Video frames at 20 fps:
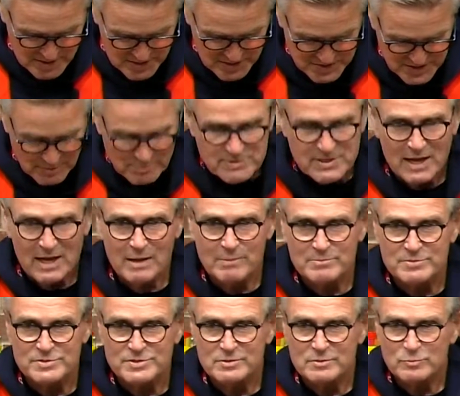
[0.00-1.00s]

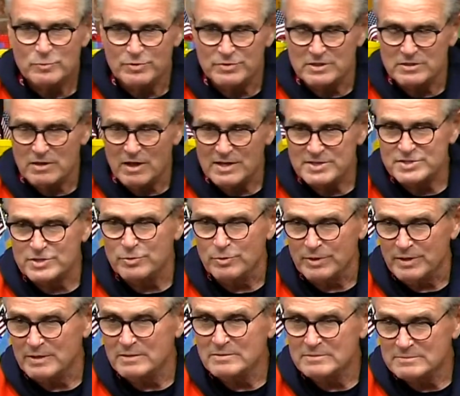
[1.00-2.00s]
Sometimes we're the lost
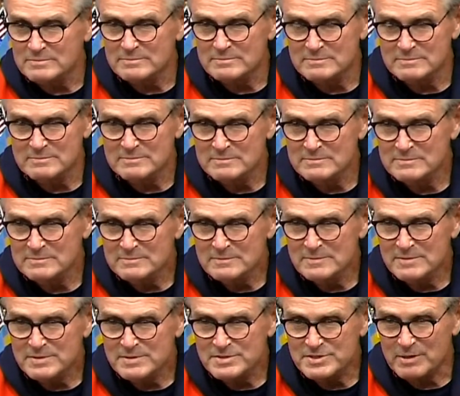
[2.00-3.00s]
coin.
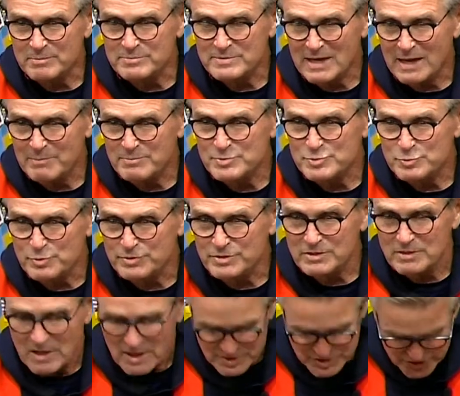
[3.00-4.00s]
Sometimes we're the
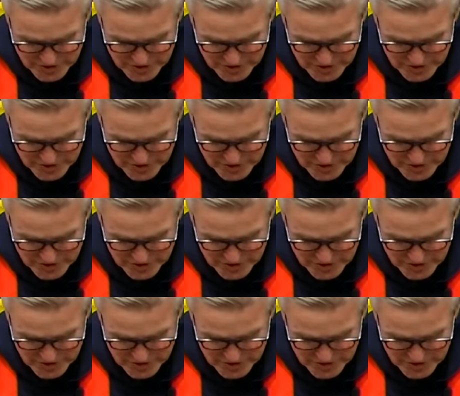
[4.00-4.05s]
lost